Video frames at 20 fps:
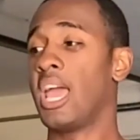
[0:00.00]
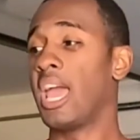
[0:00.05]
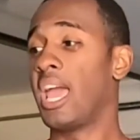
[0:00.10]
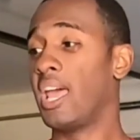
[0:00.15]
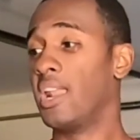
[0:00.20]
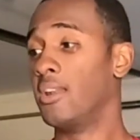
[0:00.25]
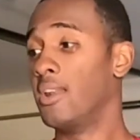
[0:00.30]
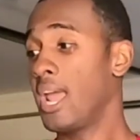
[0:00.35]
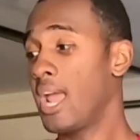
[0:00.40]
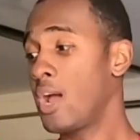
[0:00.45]

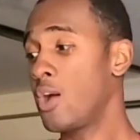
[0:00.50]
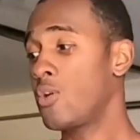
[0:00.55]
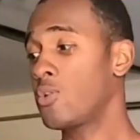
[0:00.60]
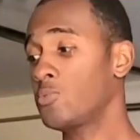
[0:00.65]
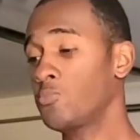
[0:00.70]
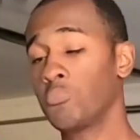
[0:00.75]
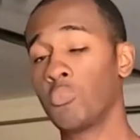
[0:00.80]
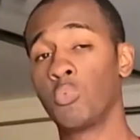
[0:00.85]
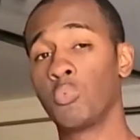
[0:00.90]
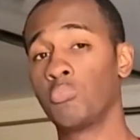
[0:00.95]
And
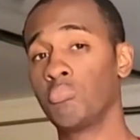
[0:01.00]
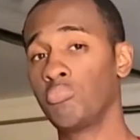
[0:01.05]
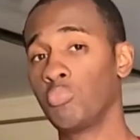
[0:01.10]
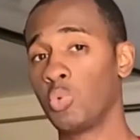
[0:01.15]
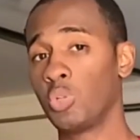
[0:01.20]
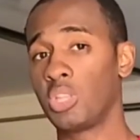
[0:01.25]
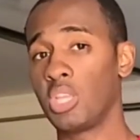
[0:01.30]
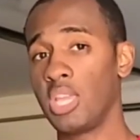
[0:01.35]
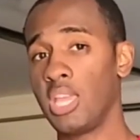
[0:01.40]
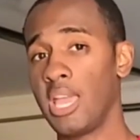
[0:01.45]
now
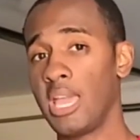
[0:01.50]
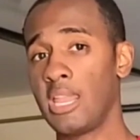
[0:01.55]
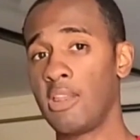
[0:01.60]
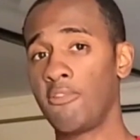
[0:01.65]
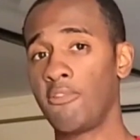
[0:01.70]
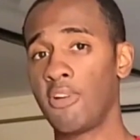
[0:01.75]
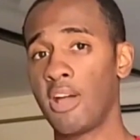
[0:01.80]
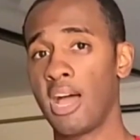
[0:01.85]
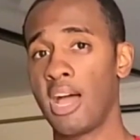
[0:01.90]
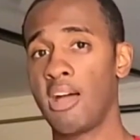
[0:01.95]
with the
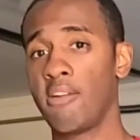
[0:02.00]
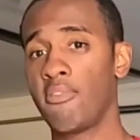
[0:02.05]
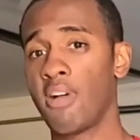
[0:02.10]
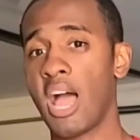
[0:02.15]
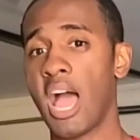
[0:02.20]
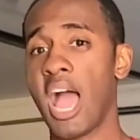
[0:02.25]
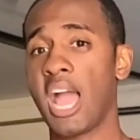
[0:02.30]
E85,